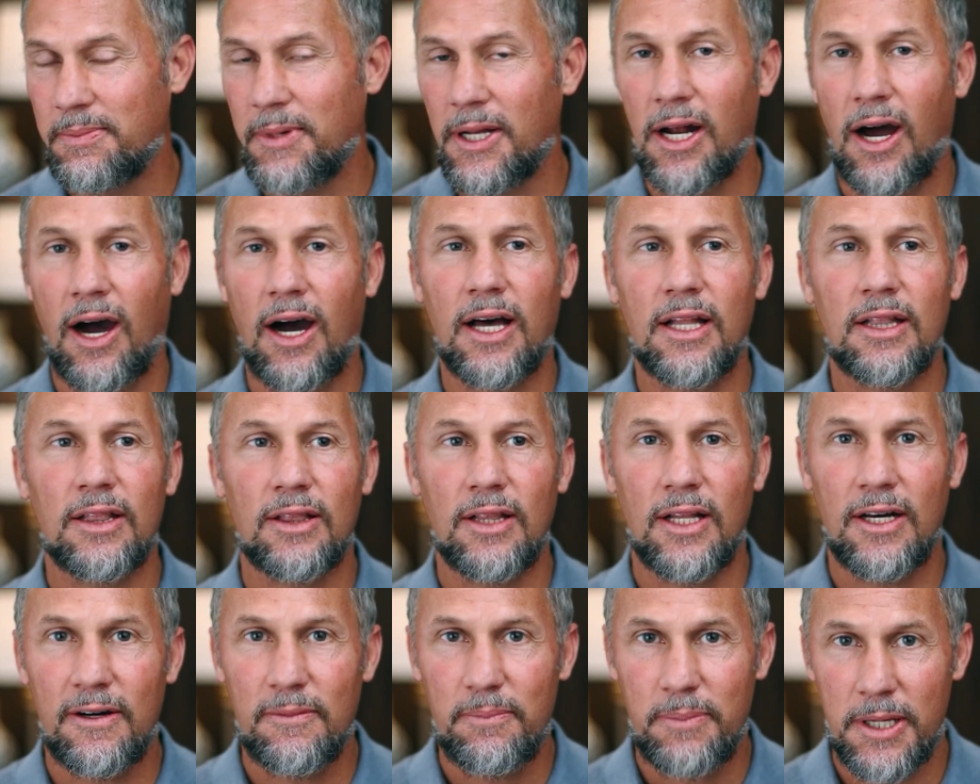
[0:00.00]
I mean, I
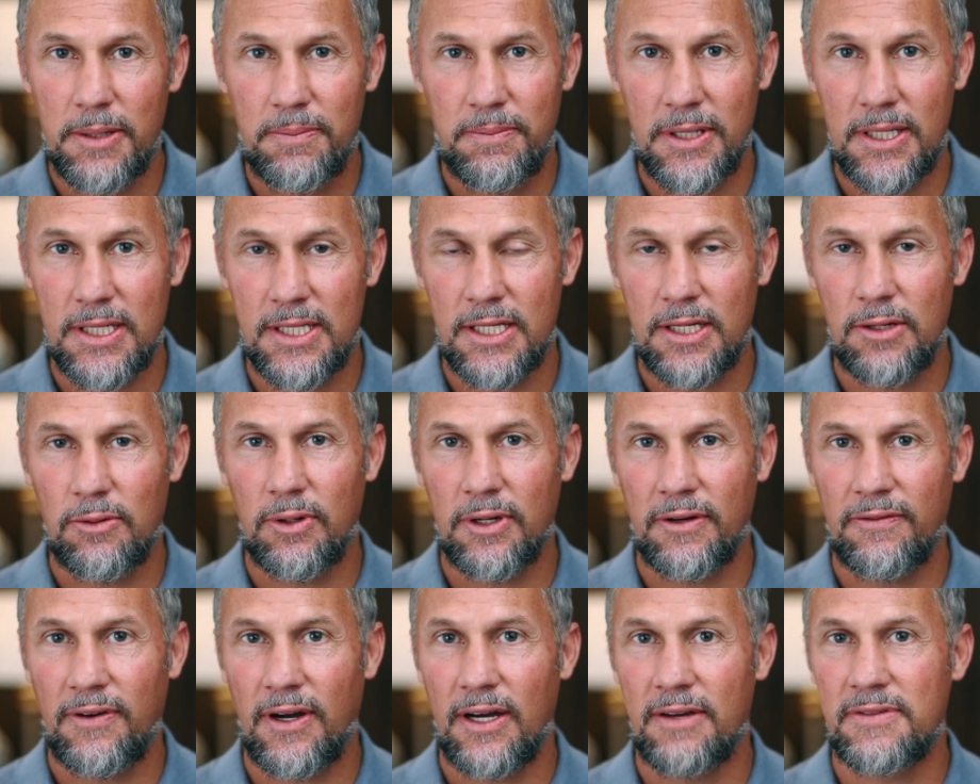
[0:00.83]
love B P C
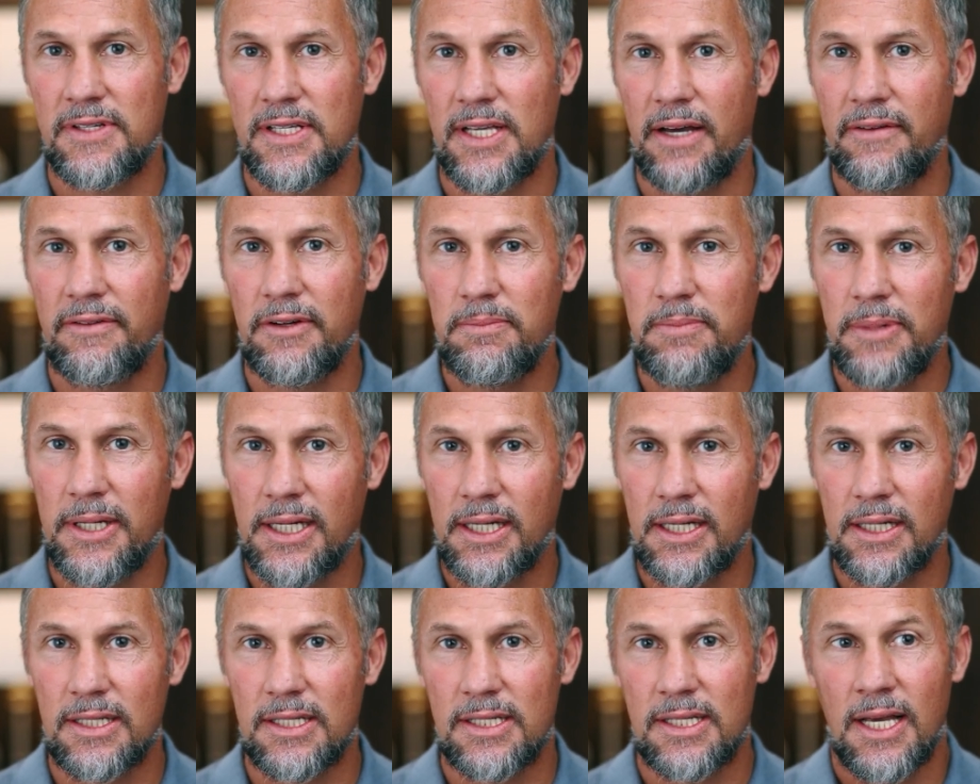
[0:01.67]
one fifty-seven
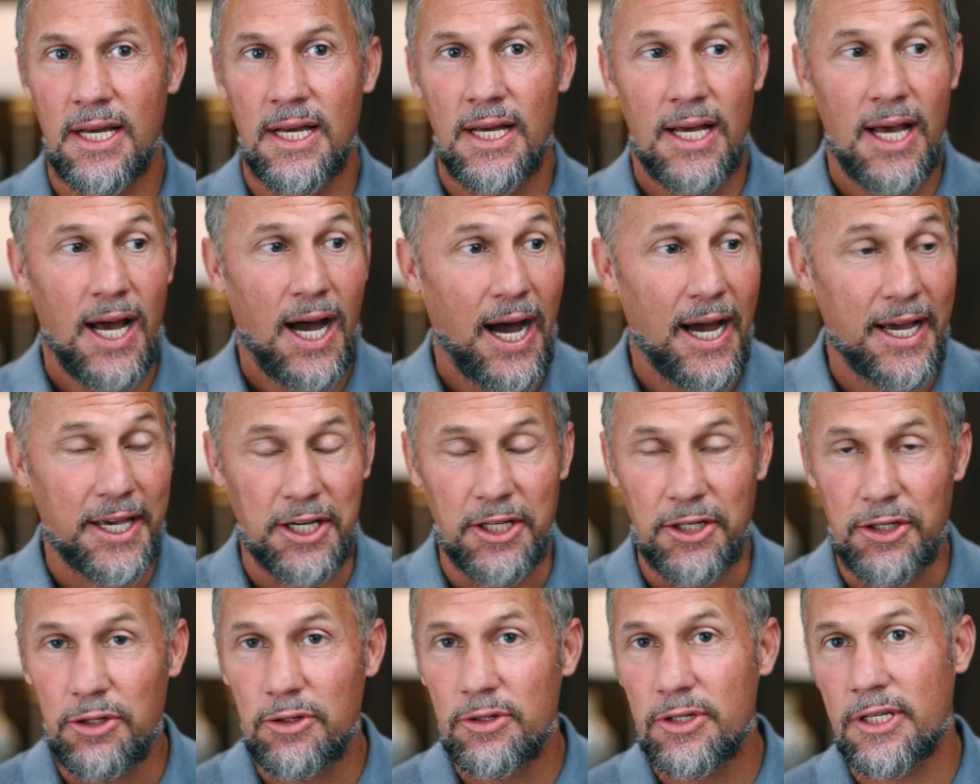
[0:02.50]
because I
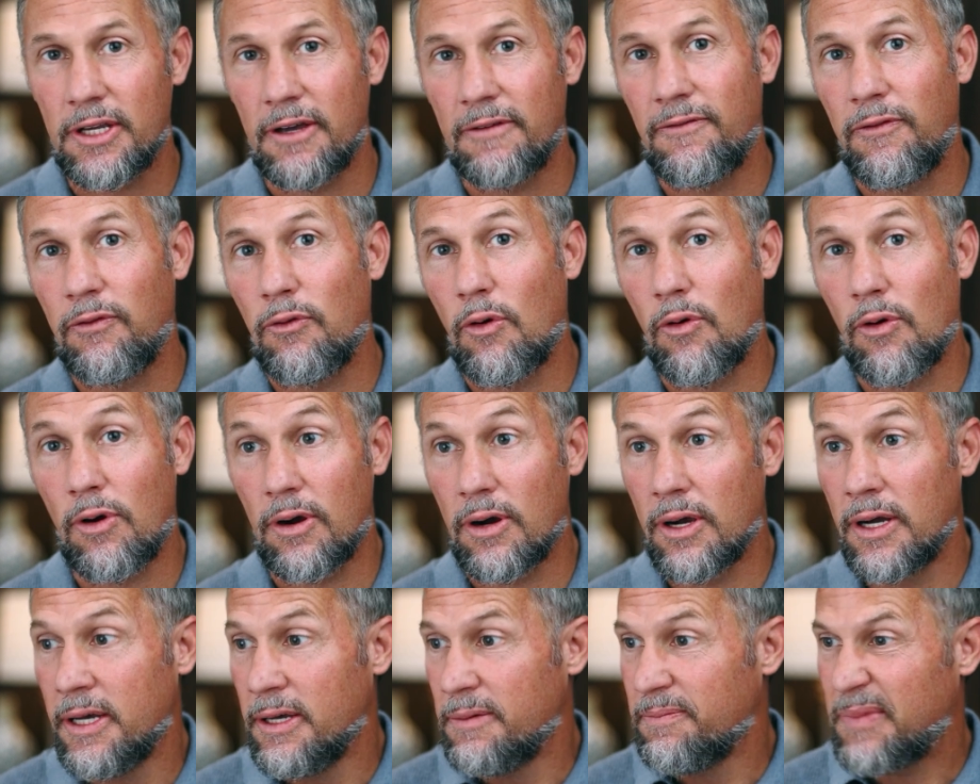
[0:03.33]
can use it
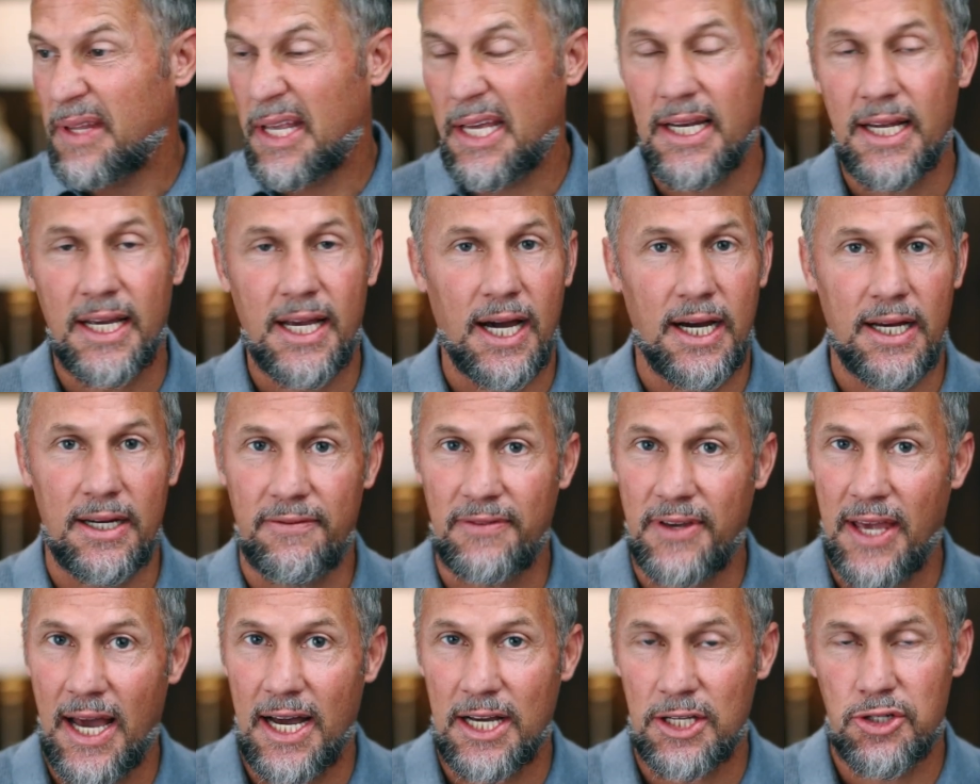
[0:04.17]
for any kind
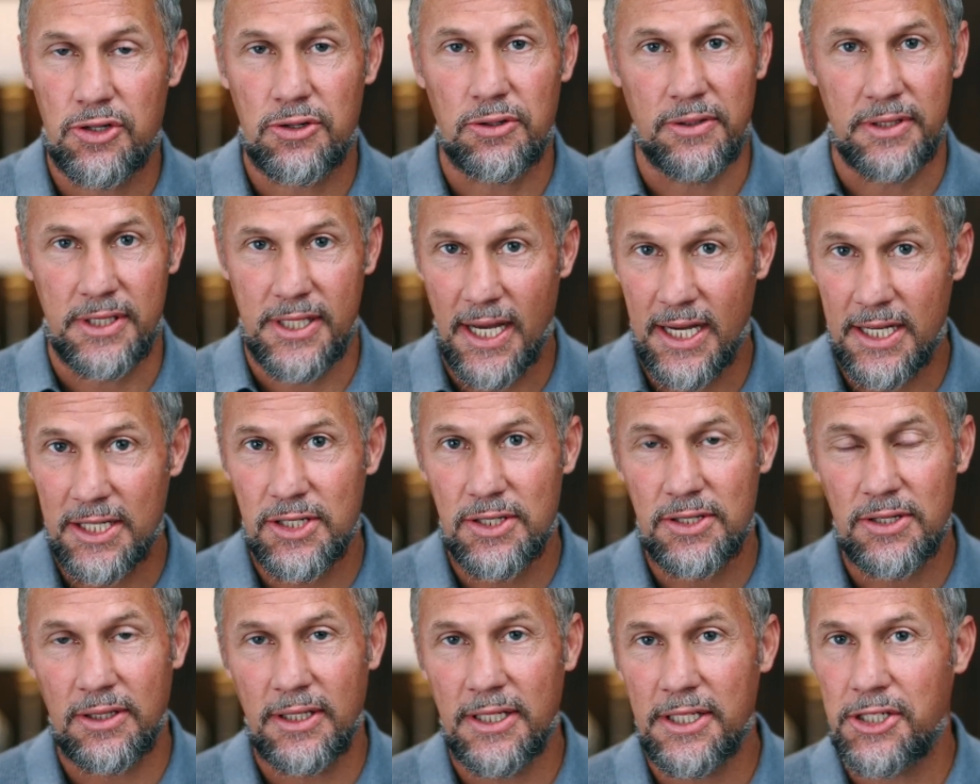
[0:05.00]
of
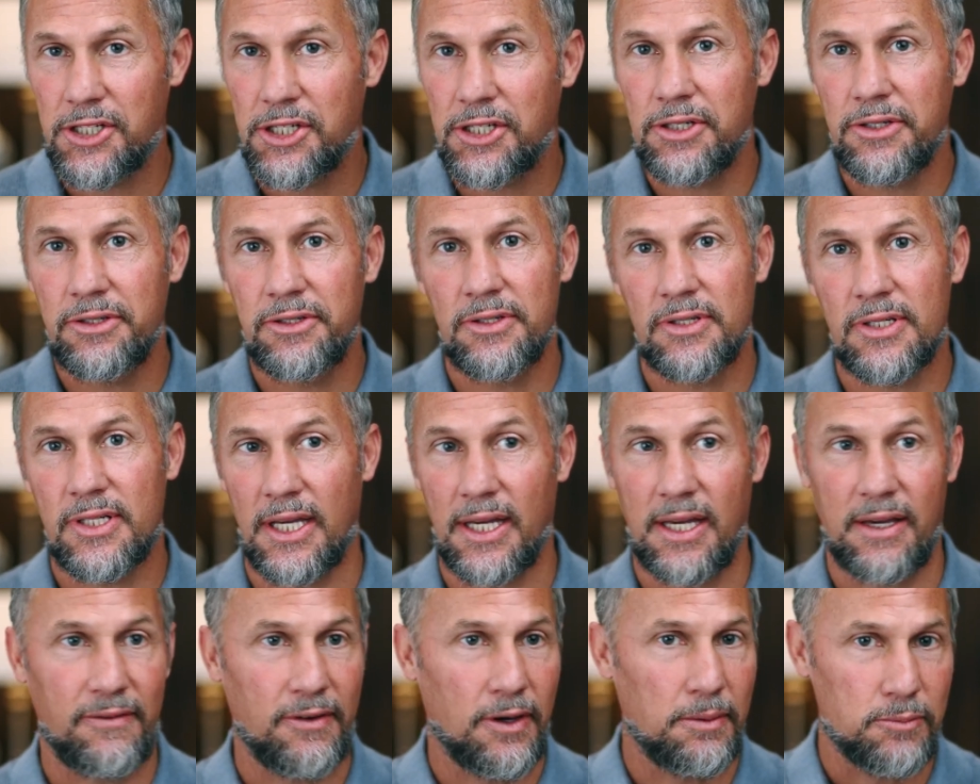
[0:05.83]
gastrointestinal issues,
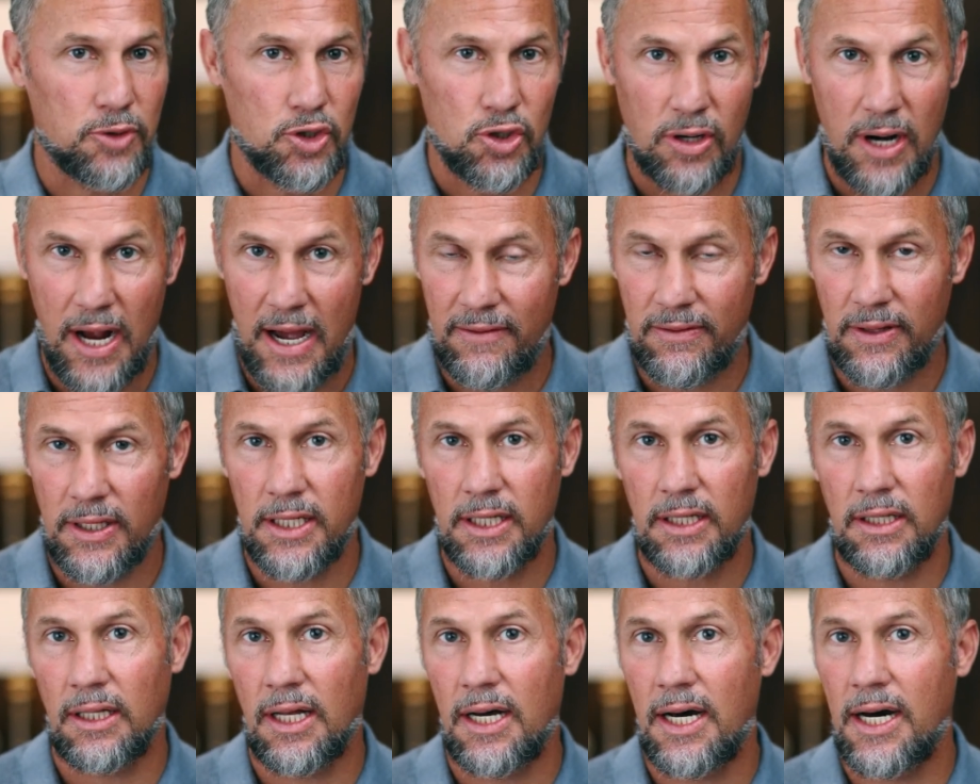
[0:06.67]
like if I'm
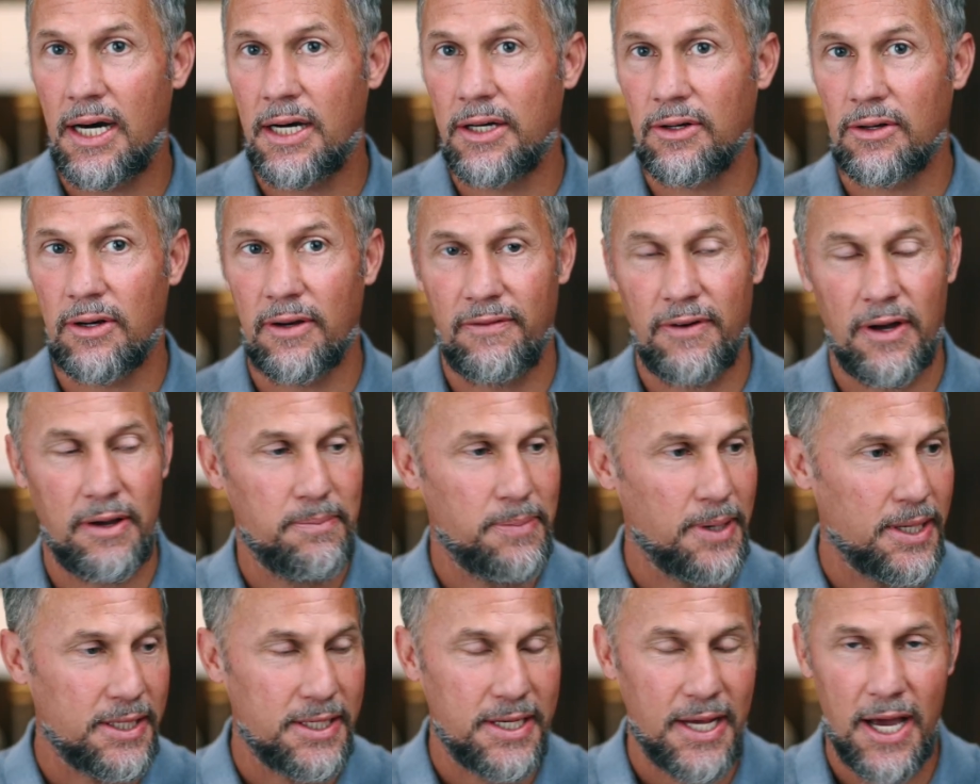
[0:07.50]
traveling a lot or if I've
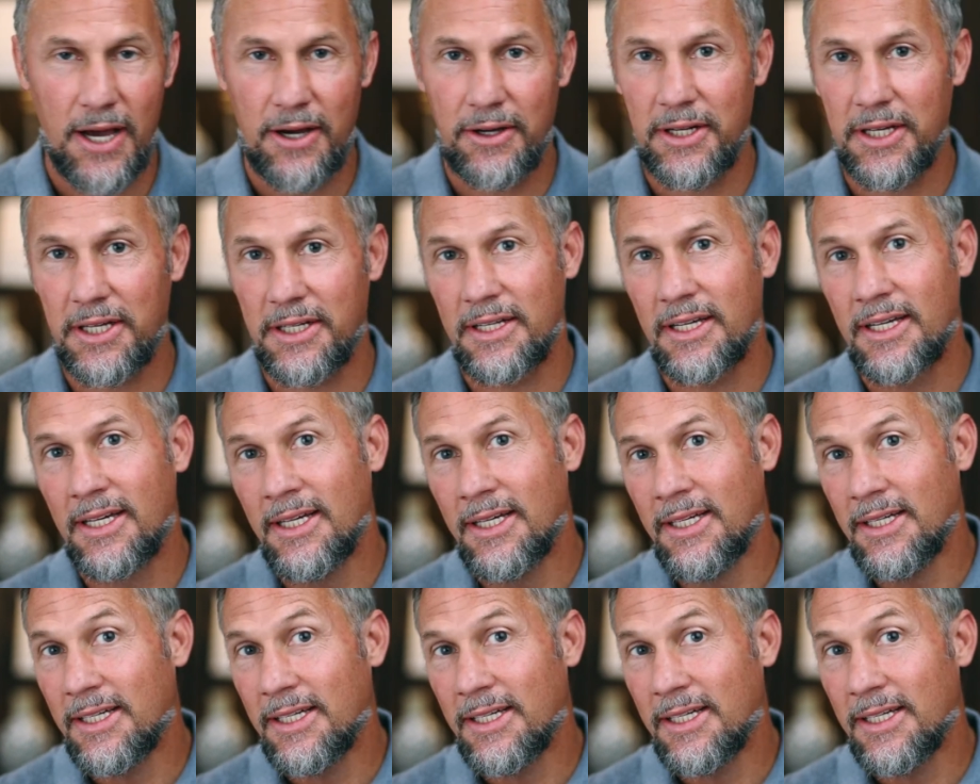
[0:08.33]
been down in,